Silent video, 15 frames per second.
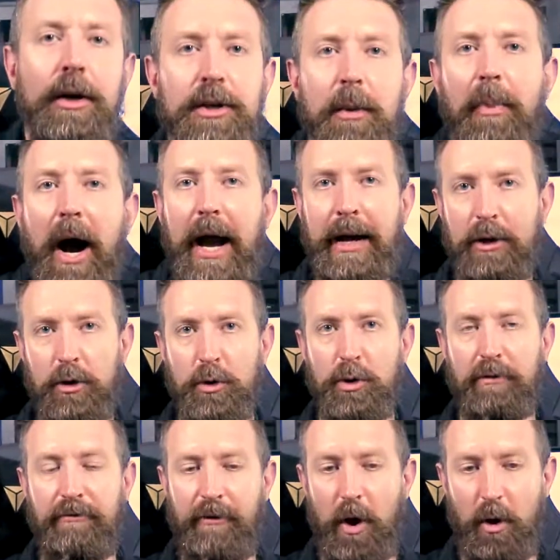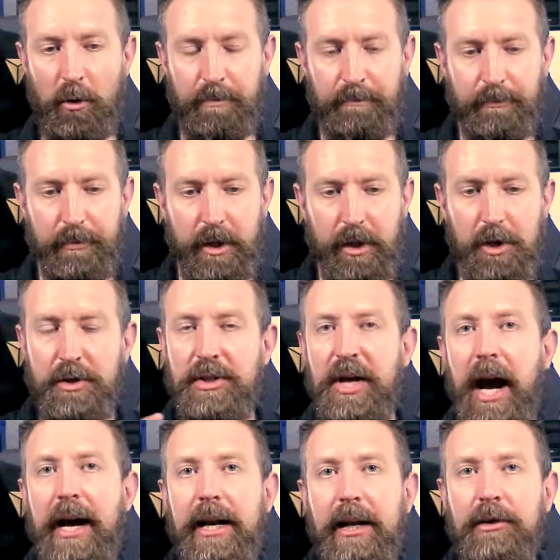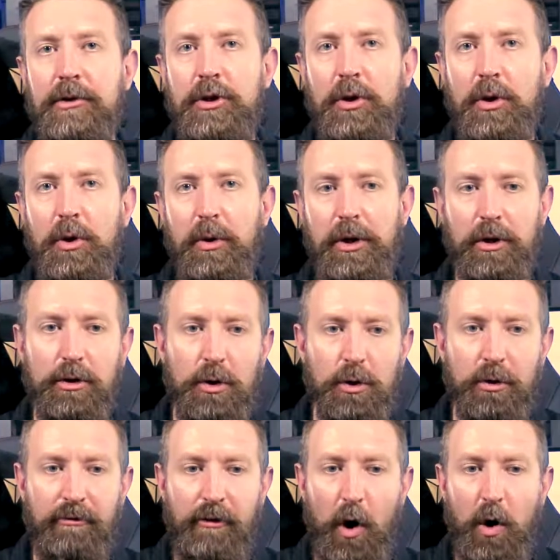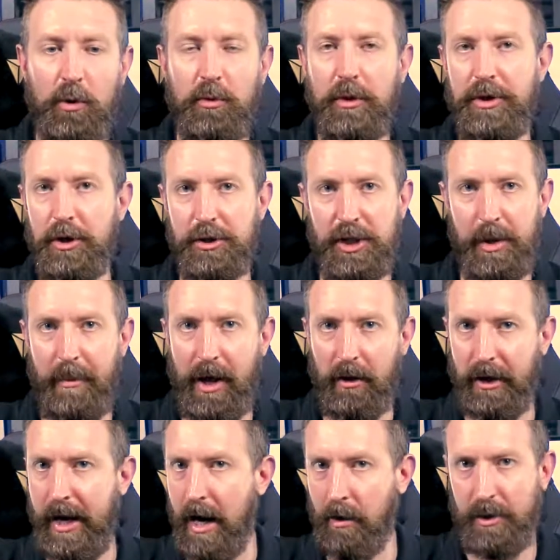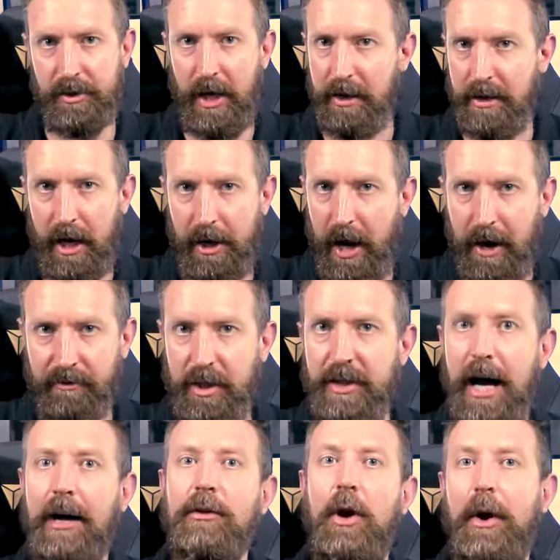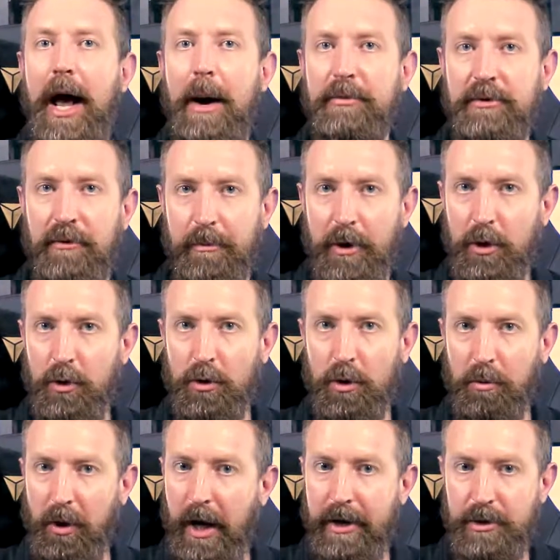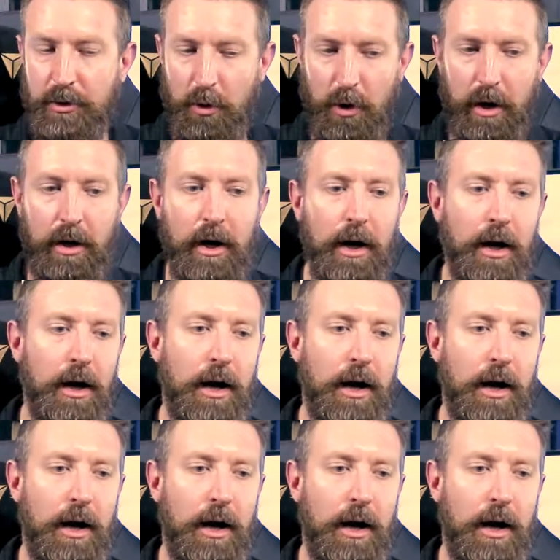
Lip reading: You buy a Google phone. You sign into your Google phone with your Gmail account, because that's how you have to download apps from the Google Play Store.